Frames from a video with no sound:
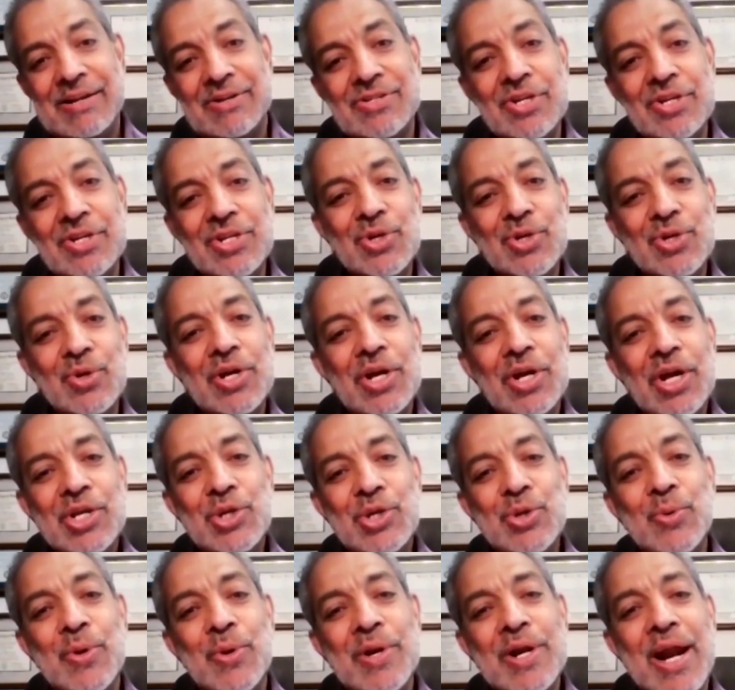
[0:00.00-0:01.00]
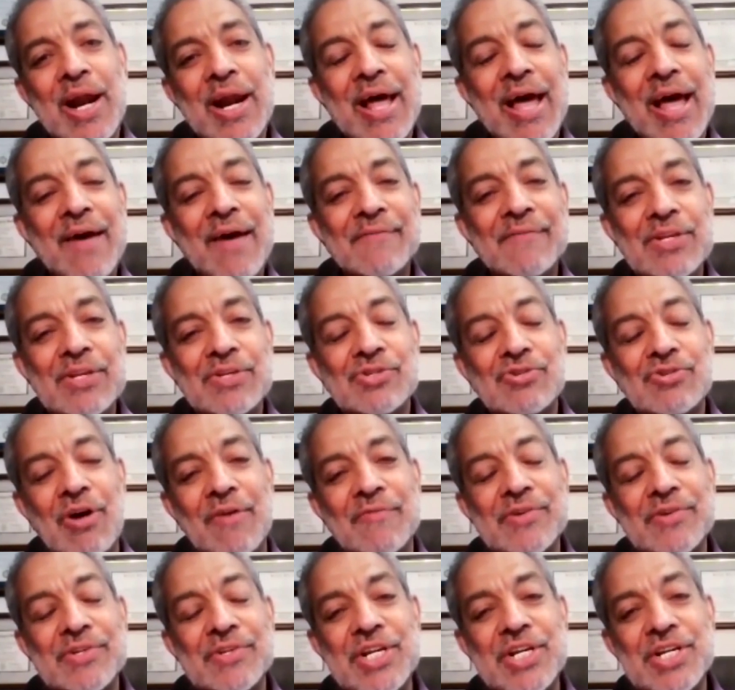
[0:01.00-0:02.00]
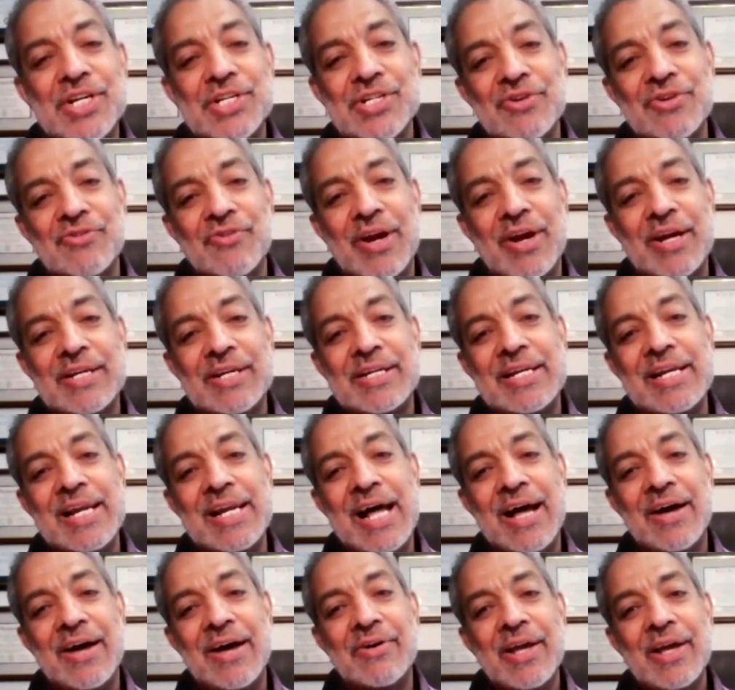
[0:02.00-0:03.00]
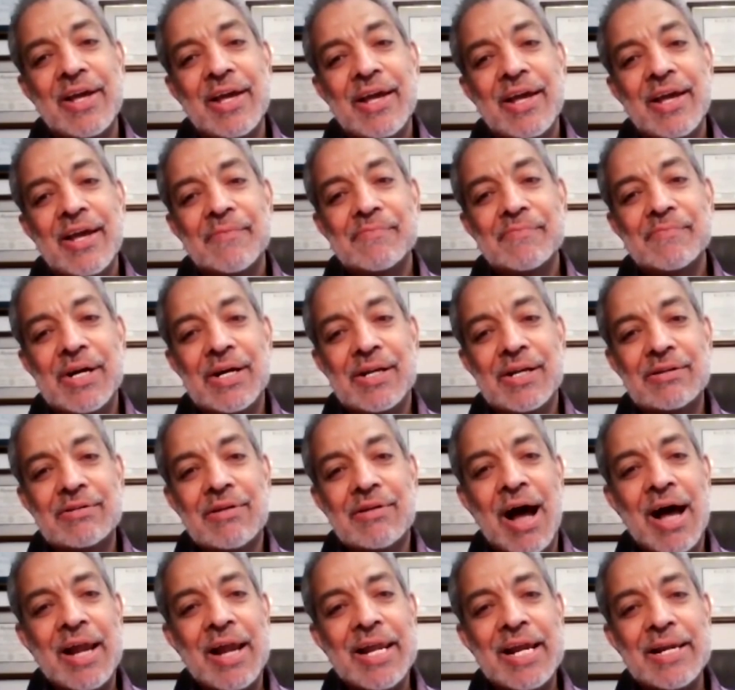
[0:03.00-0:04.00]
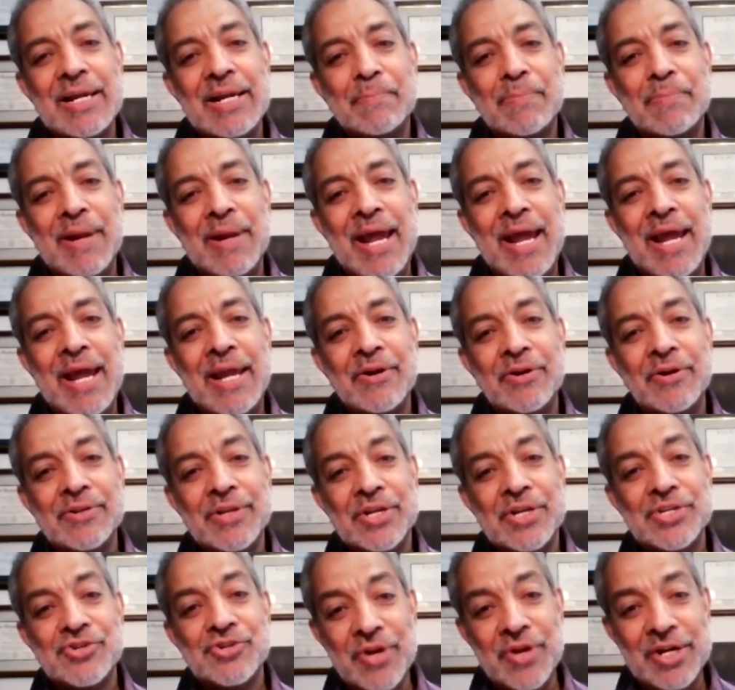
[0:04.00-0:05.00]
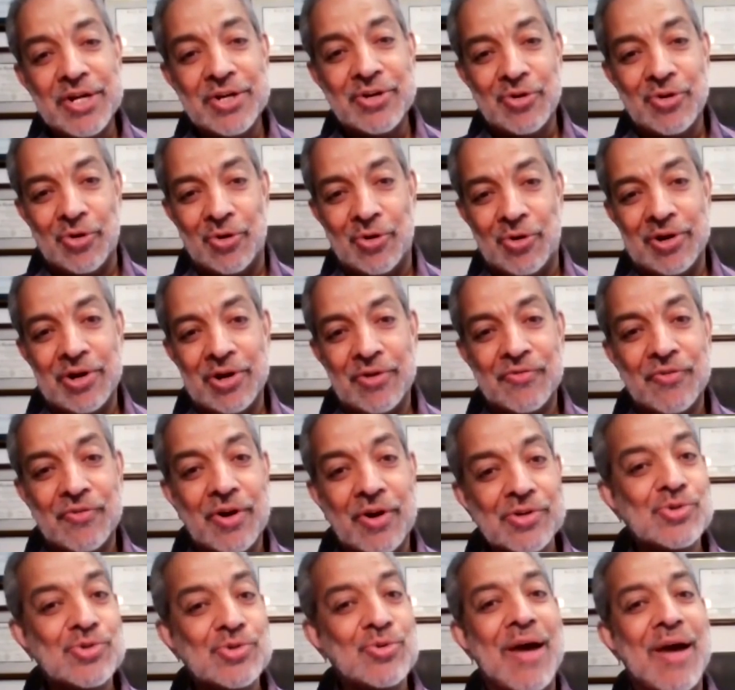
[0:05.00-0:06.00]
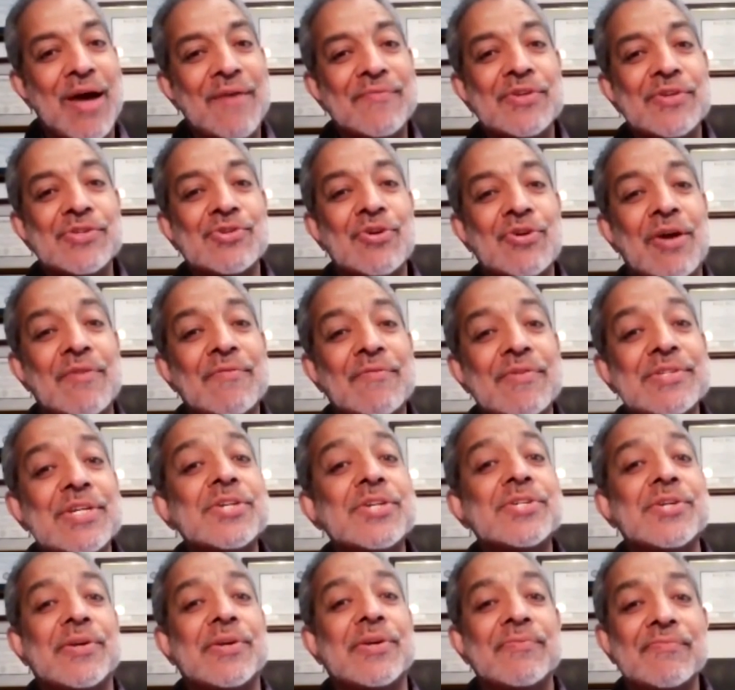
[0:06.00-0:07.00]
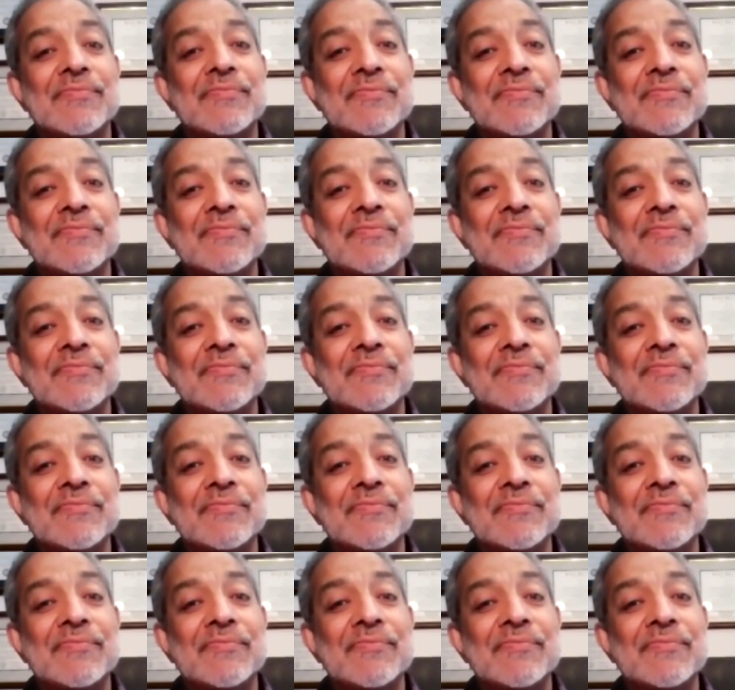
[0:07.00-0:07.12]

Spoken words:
So you and I are having this conversation right now, but God had a plan on the street corner for us to have this conversation.